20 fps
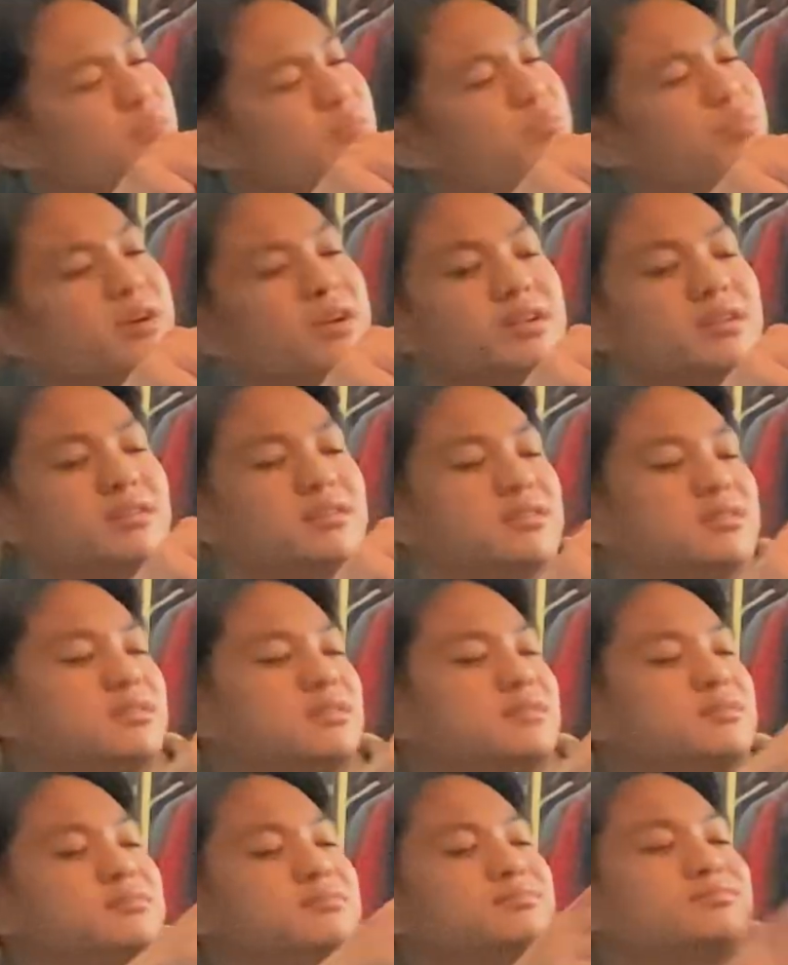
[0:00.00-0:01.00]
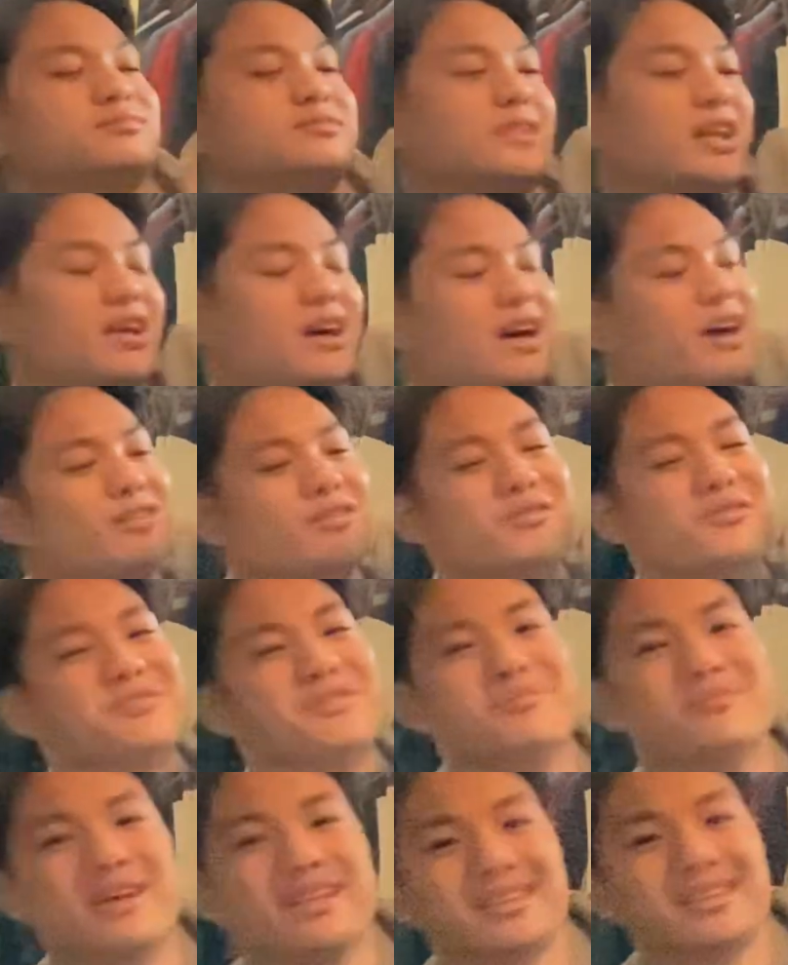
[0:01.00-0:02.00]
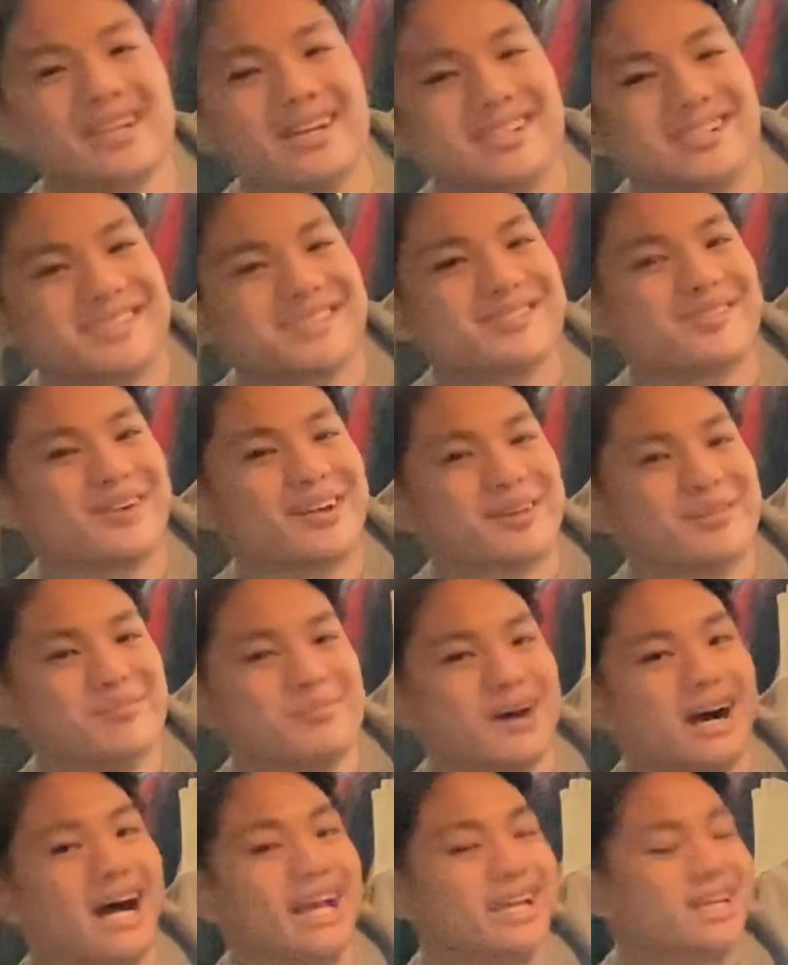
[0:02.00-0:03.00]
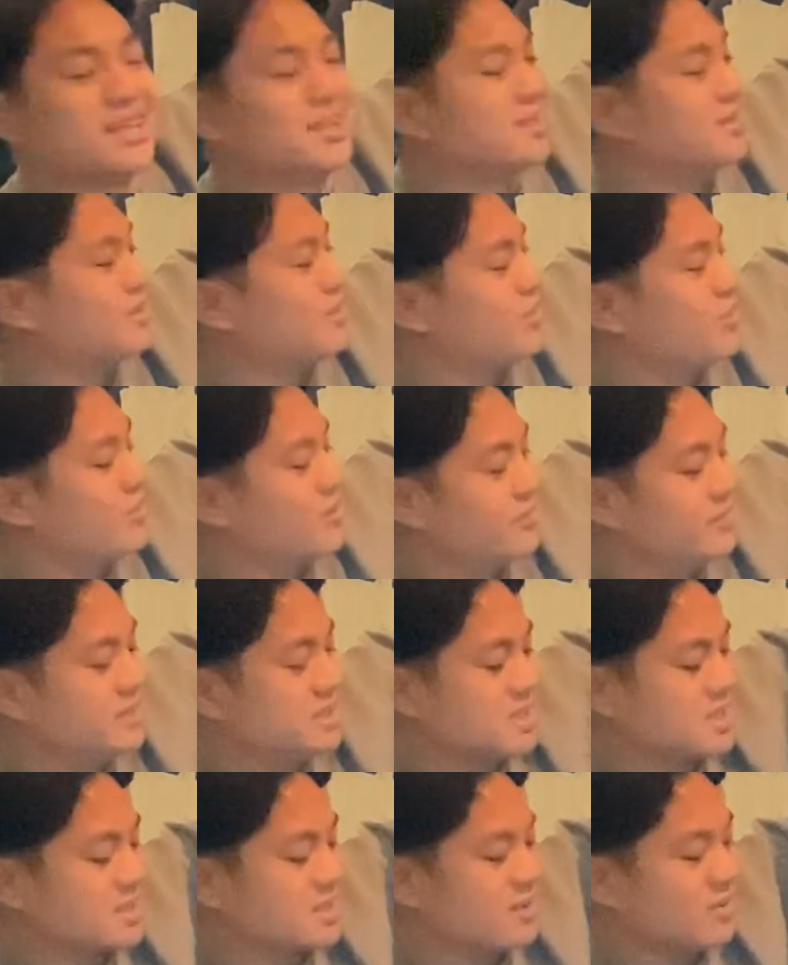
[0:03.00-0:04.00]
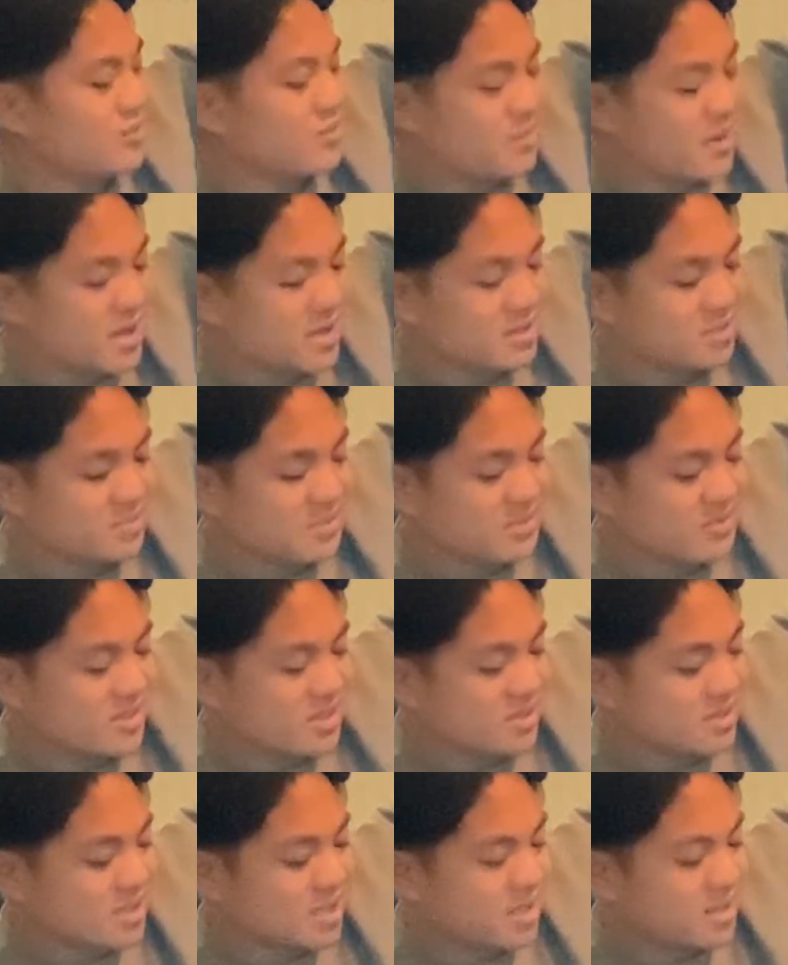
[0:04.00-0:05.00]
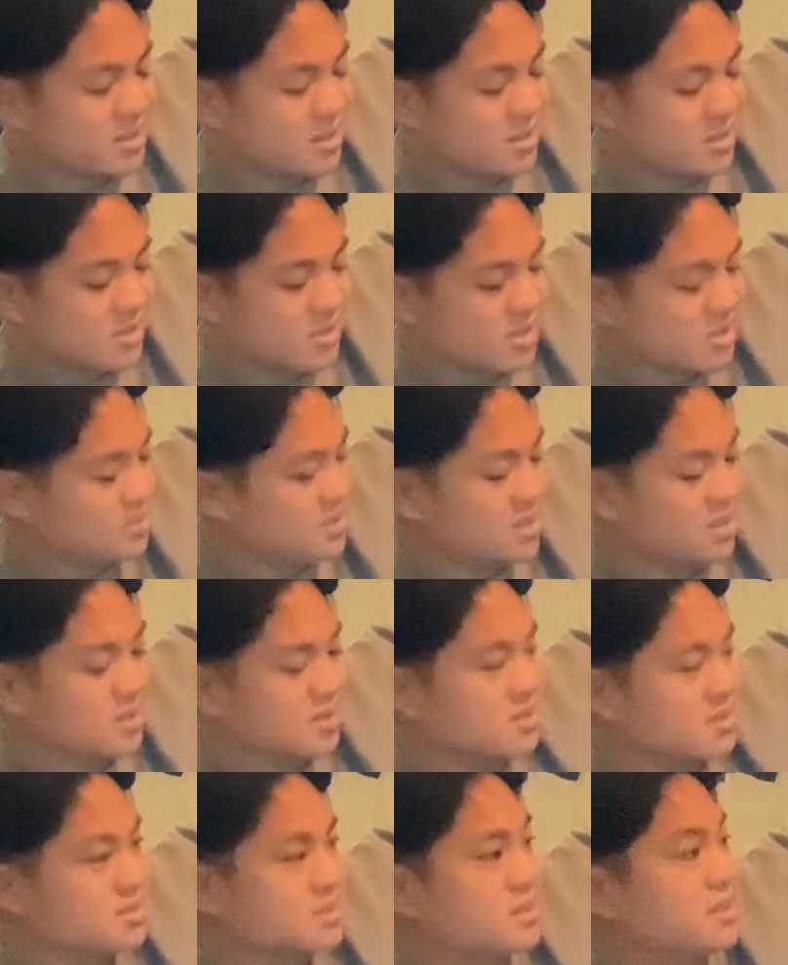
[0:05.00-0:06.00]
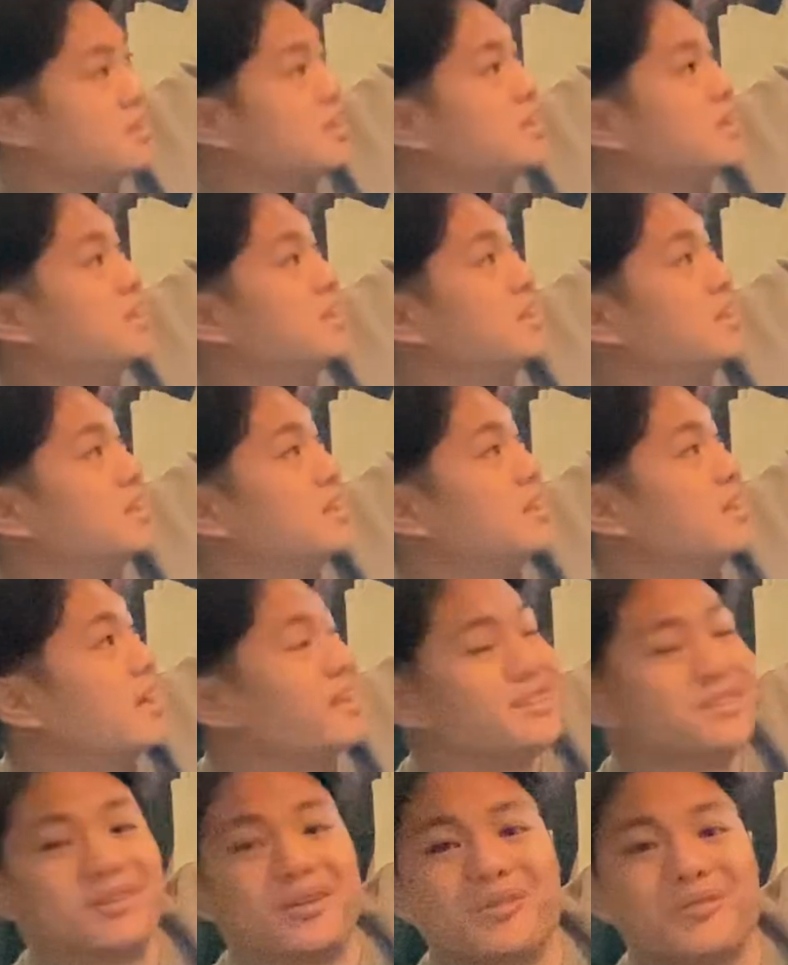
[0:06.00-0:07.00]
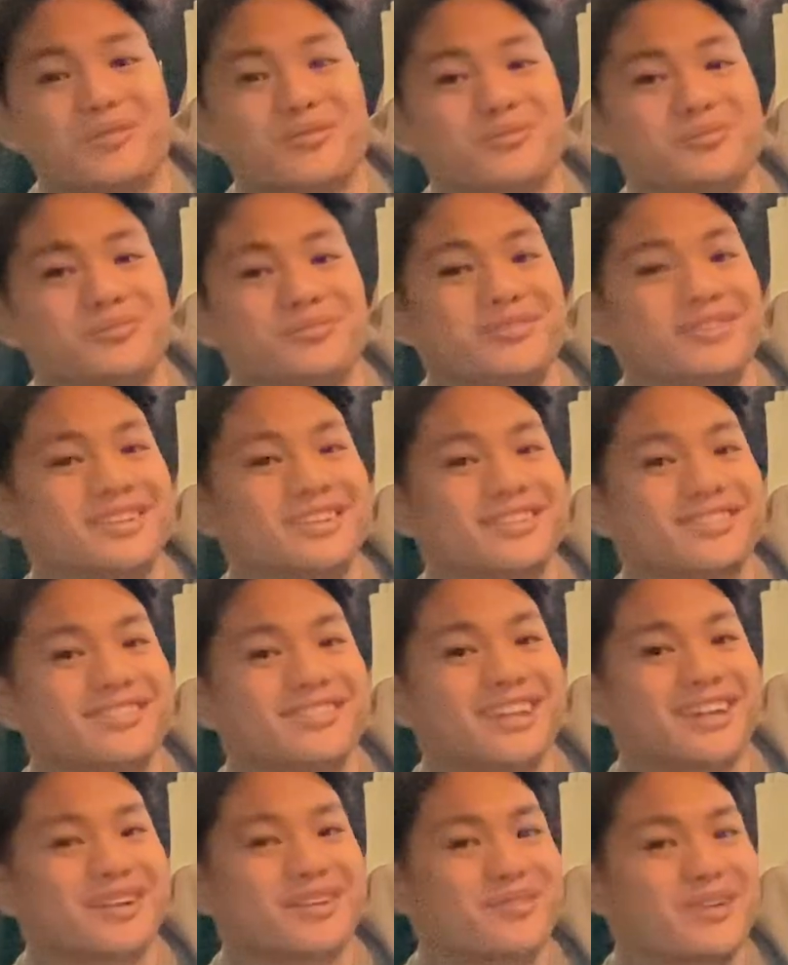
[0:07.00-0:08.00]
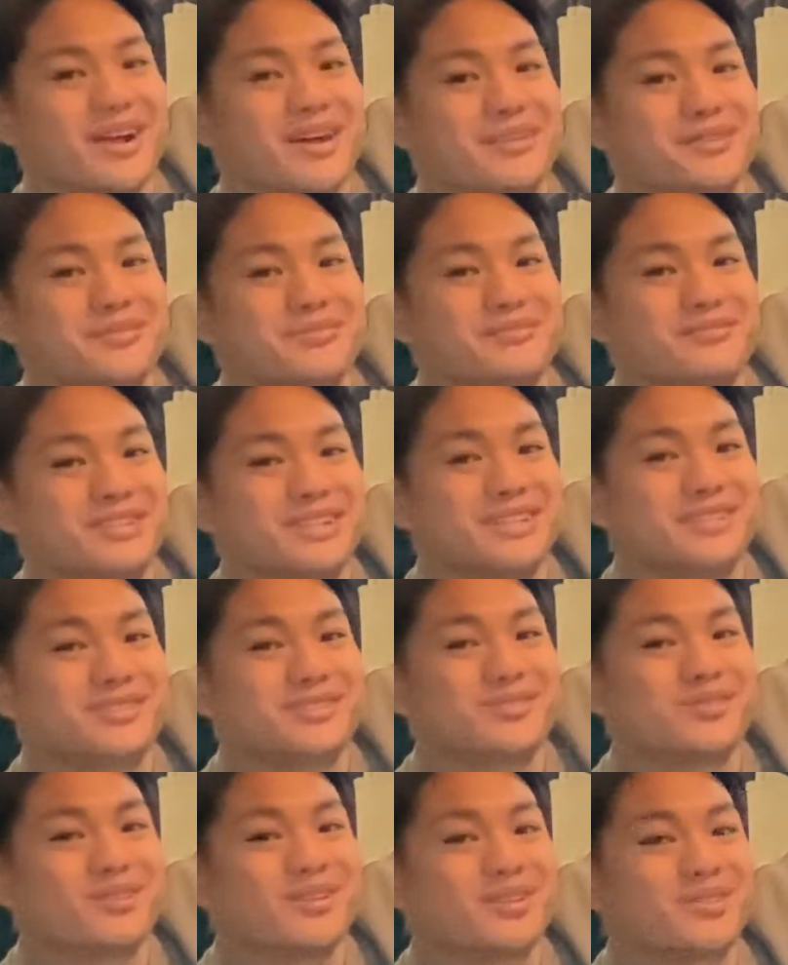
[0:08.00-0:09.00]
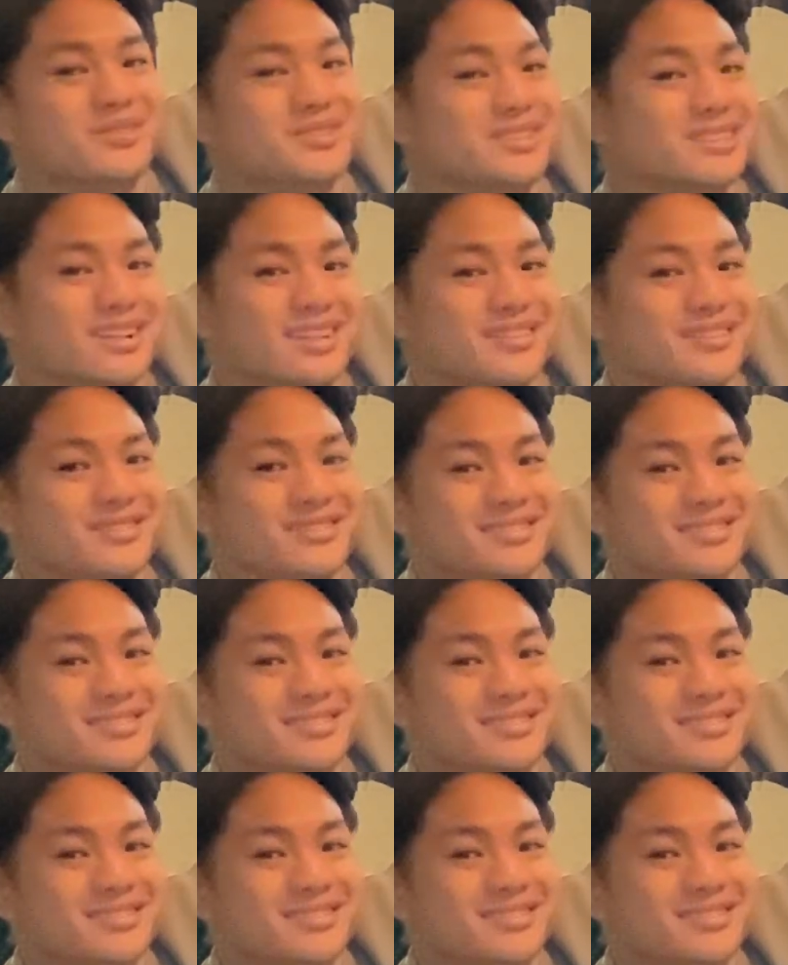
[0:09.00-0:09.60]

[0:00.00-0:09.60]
But I don't know if he meant that just so I could buy it, or if he says it reminds him of Jill Sander, just because I don't feel like a random vintage store, which is have